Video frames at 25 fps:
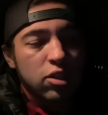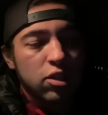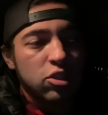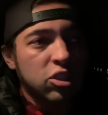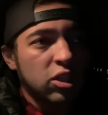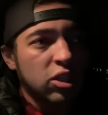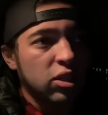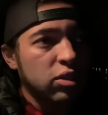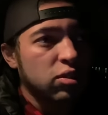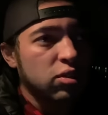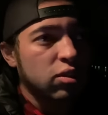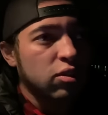
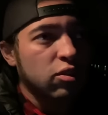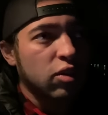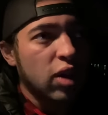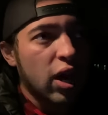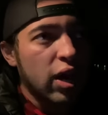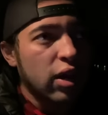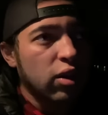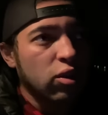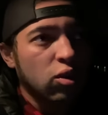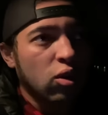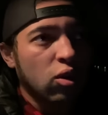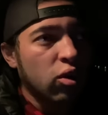
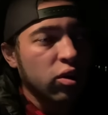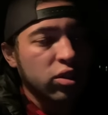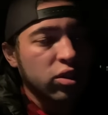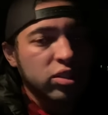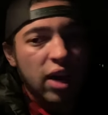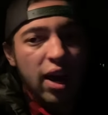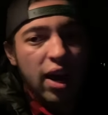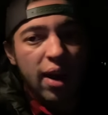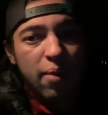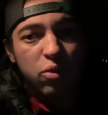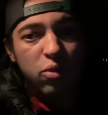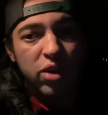in a long
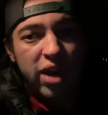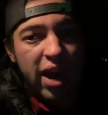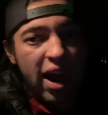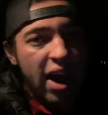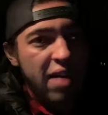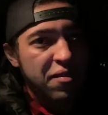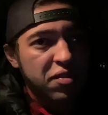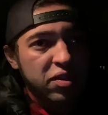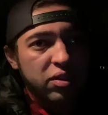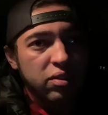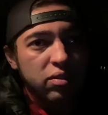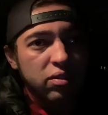time. We
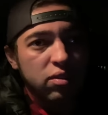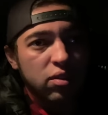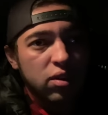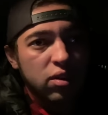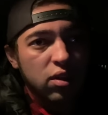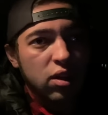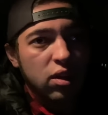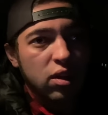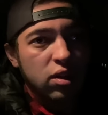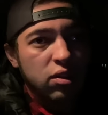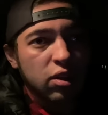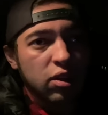haven't.
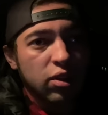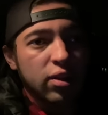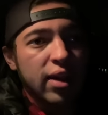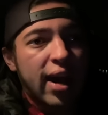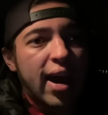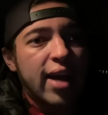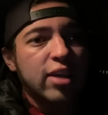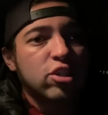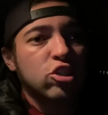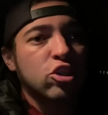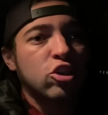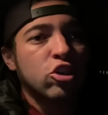The
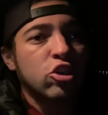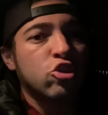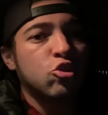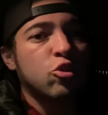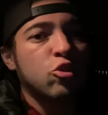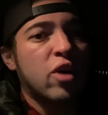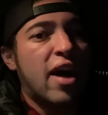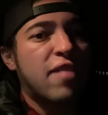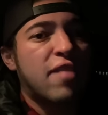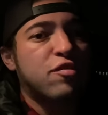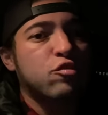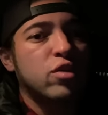last good
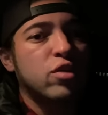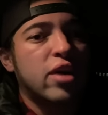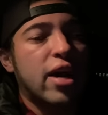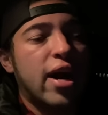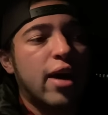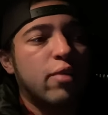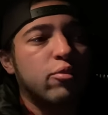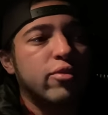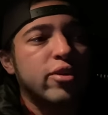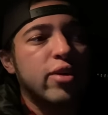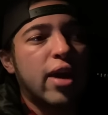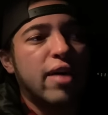draft we
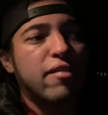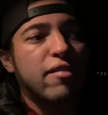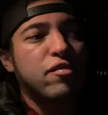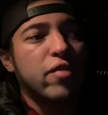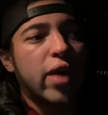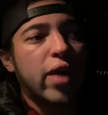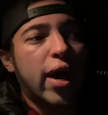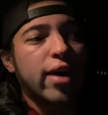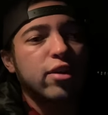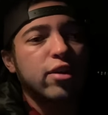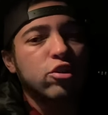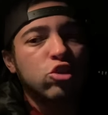have
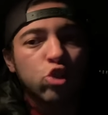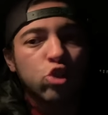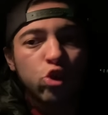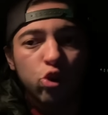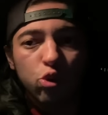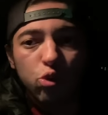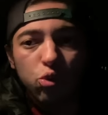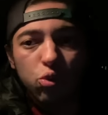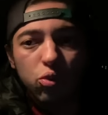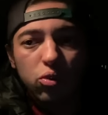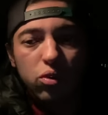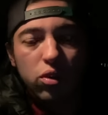had
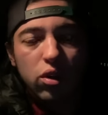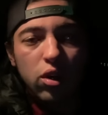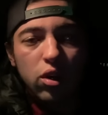two.